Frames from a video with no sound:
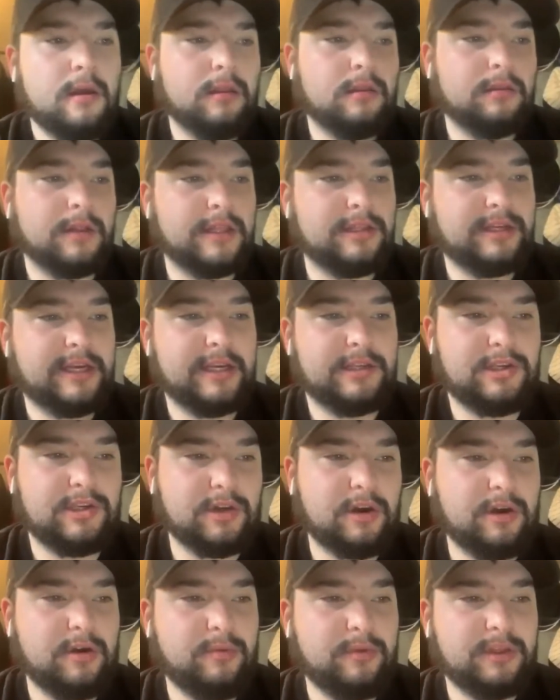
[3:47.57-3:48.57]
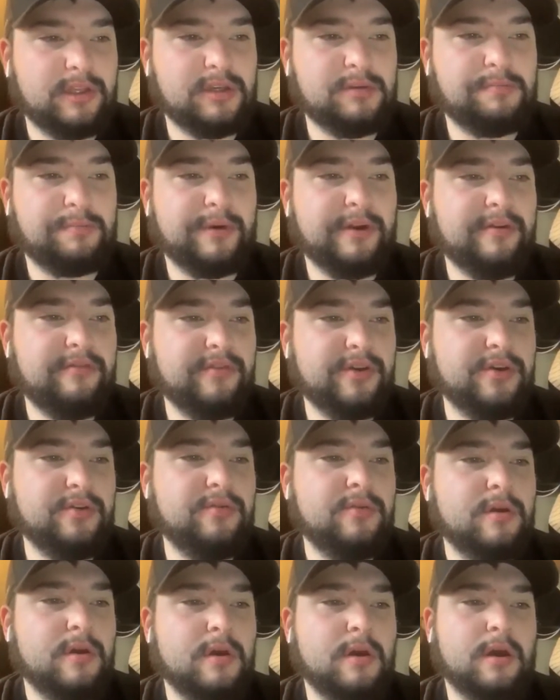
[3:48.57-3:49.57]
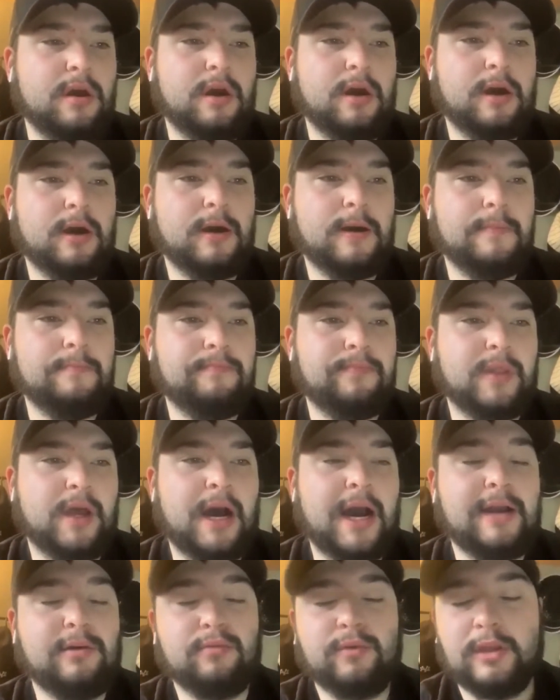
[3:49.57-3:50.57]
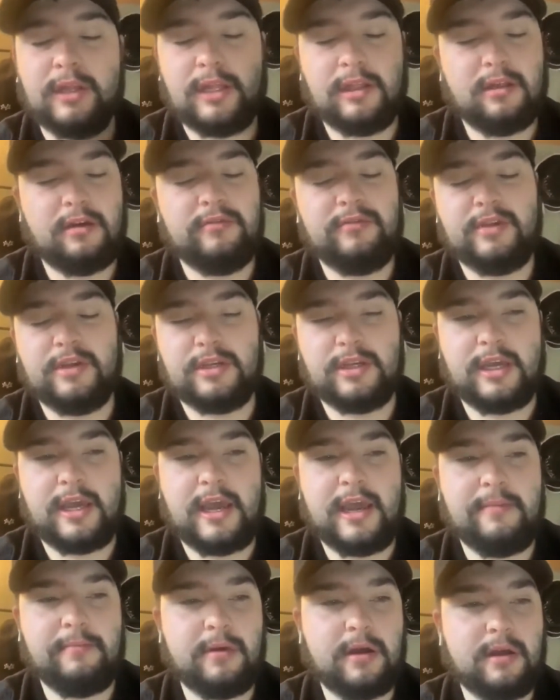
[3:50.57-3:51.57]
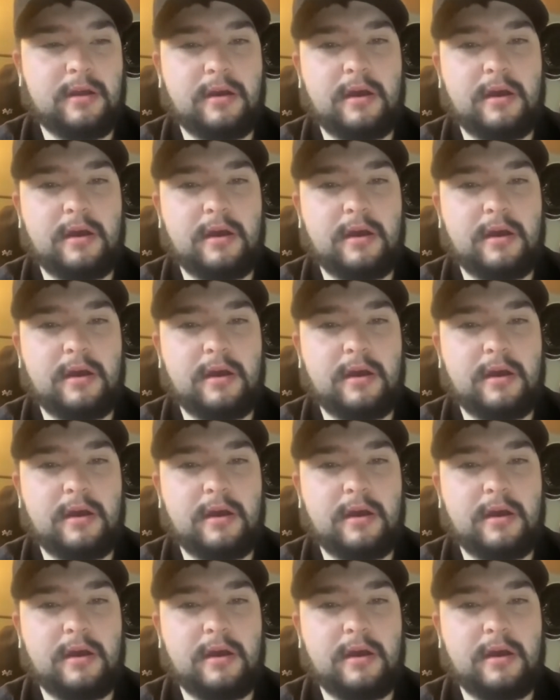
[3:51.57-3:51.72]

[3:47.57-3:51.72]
Let's get started with this preview. I really love this game.